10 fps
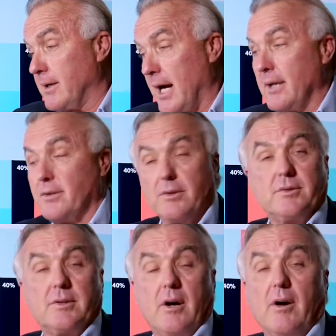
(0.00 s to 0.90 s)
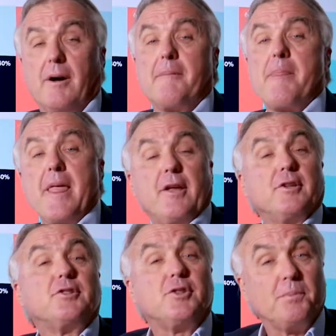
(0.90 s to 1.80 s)
condos are the
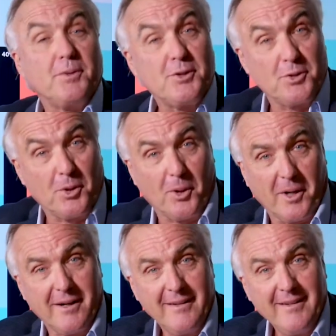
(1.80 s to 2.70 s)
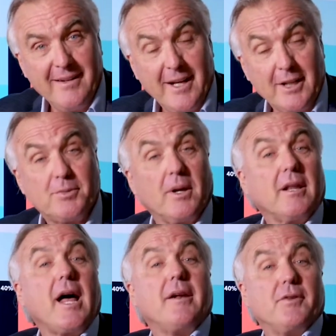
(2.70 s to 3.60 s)
soup du jour. It's what a
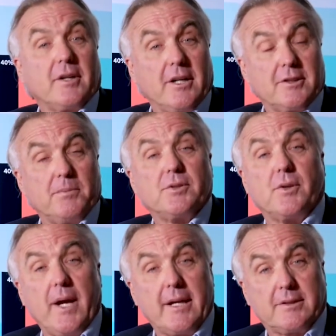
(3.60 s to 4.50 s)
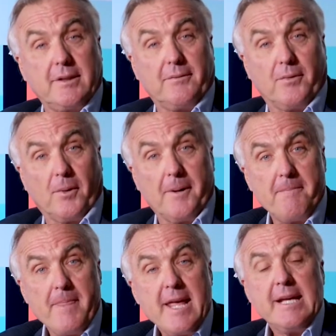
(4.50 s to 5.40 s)
lot of your customers are asking for.
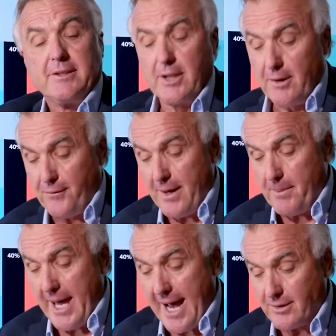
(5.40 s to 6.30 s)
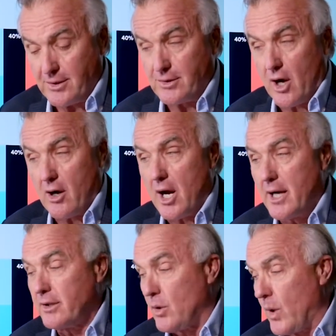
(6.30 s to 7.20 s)
Single-family houses are
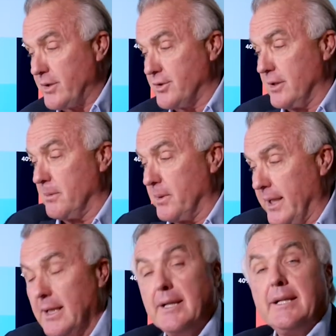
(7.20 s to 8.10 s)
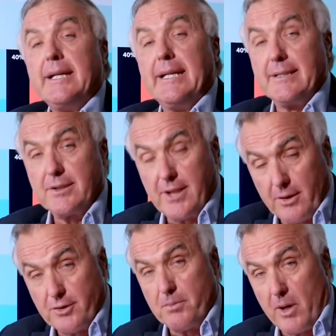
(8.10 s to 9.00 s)
unquestionably in the
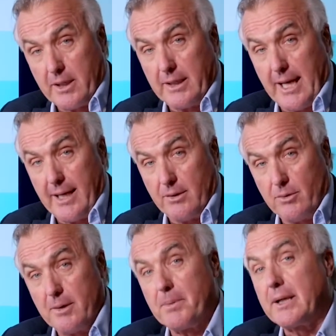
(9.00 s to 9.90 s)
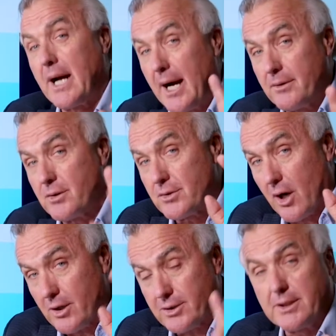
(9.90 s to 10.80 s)
seller's market category, but condos
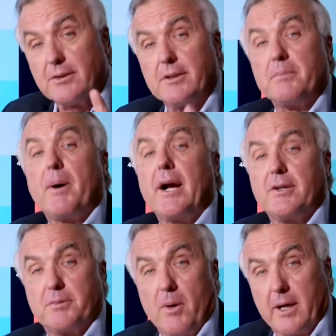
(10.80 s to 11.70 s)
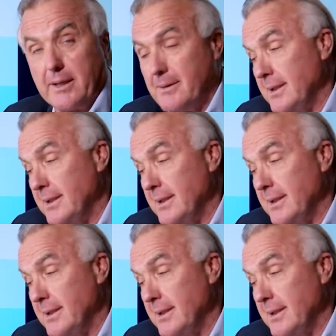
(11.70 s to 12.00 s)
are still in the buyer's market